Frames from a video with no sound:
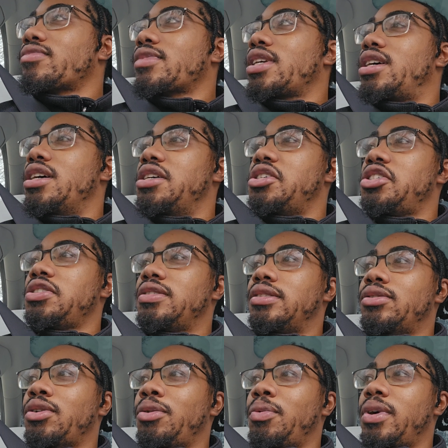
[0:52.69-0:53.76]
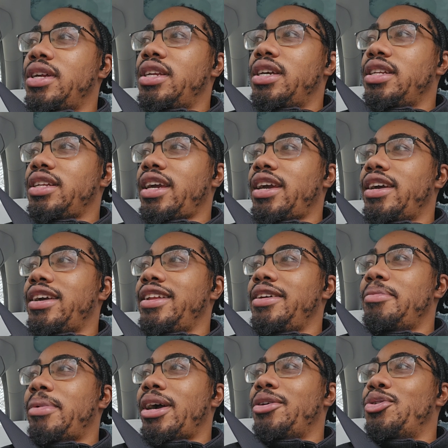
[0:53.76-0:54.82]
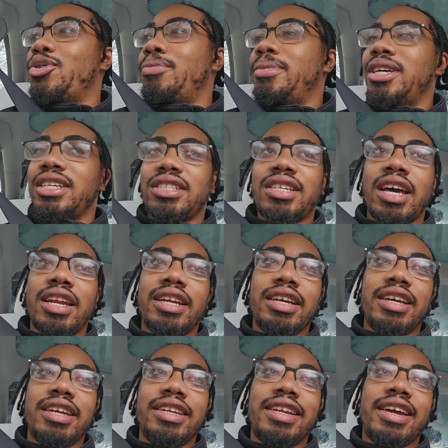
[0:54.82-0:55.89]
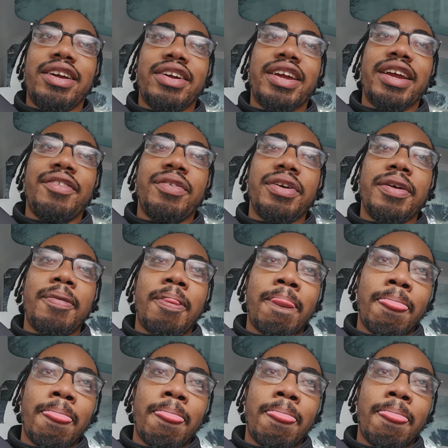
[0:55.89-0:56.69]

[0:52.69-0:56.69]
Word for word: Because on one end, yeah, anybody going to be excited to get Derrick Henry.